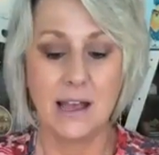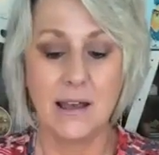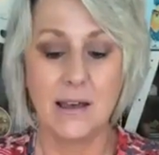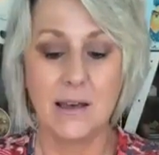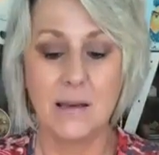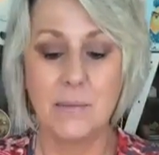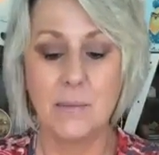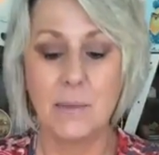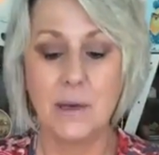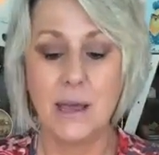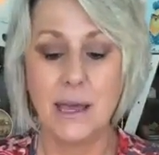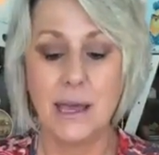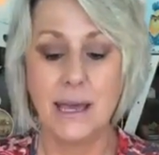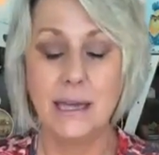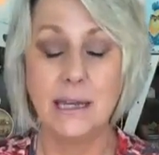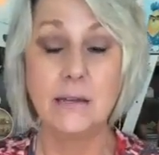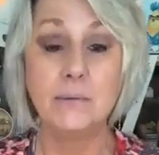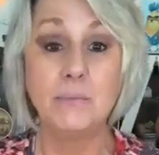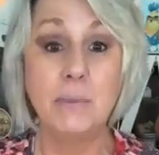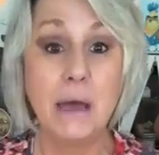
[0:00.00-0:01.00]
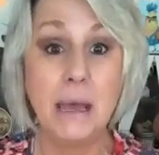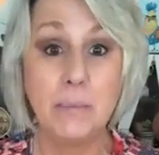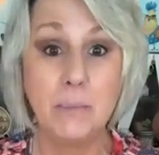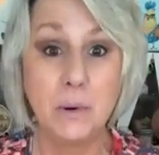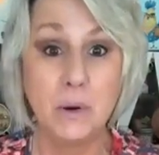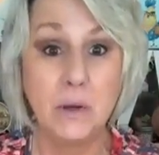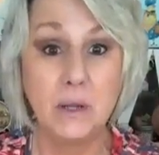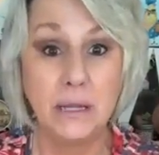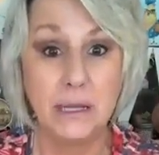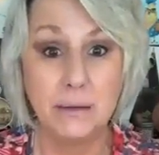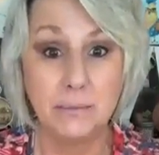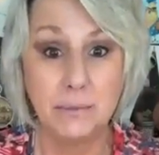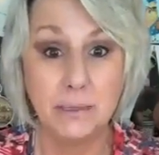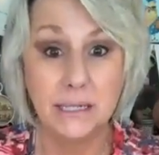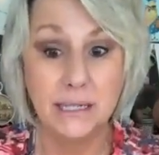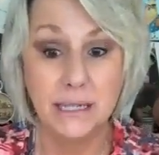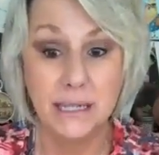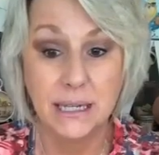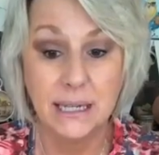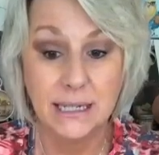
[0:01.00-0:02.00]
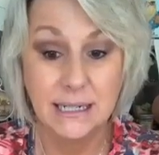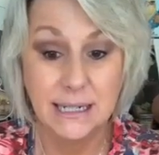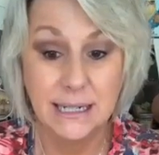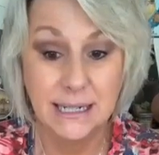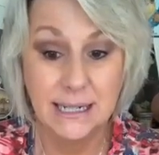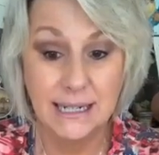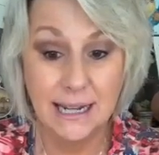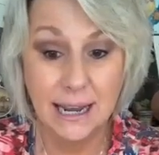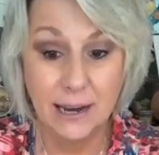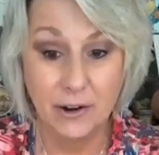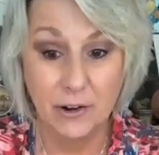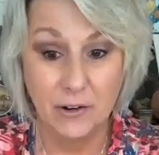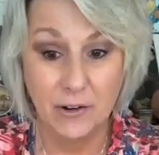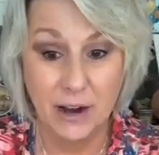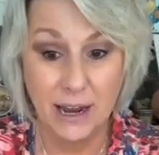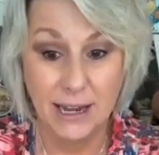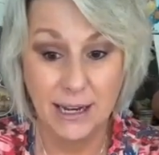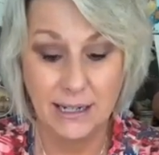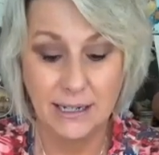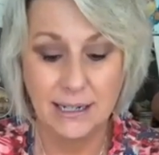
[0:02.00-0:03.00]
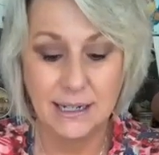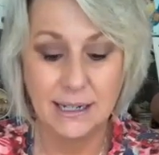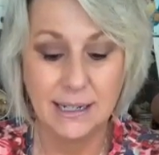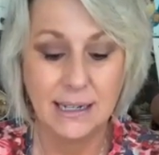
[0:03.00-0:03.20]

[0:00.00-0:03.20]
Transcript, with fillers: some hidden paper clips to decorate.